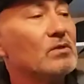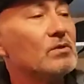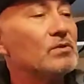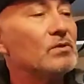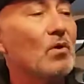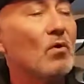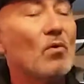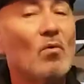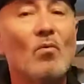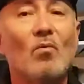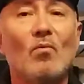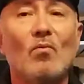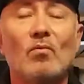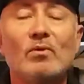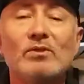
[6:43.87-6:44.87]

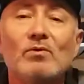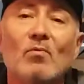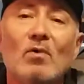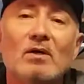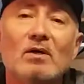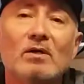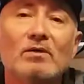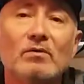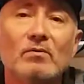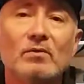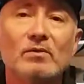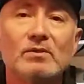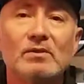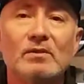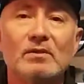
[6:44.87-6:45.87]
So what you want to
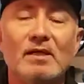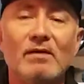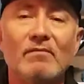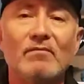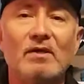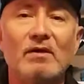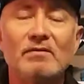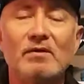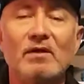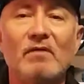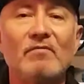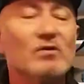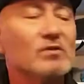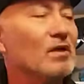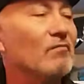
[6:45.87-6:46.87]
do is
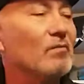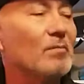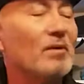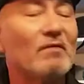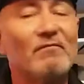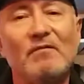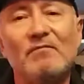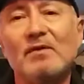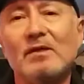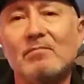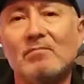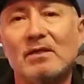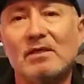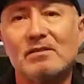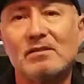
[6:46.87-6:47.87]
give yourself about
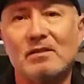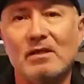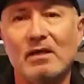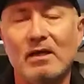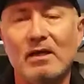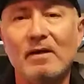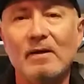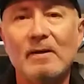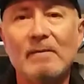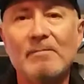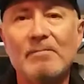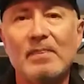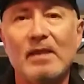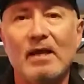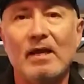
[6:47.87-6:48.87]
15 minutes a day
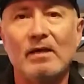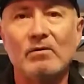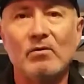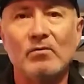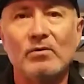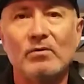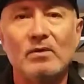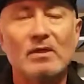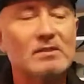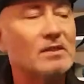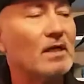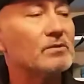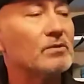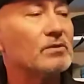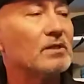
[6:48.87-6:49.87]
and go through this
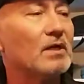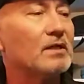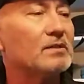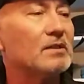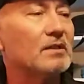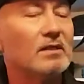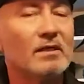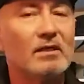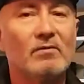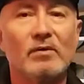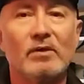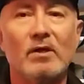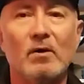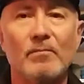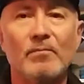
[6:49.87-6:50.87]
exercise. And here
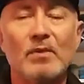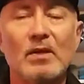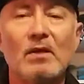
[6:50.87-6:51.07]
we go.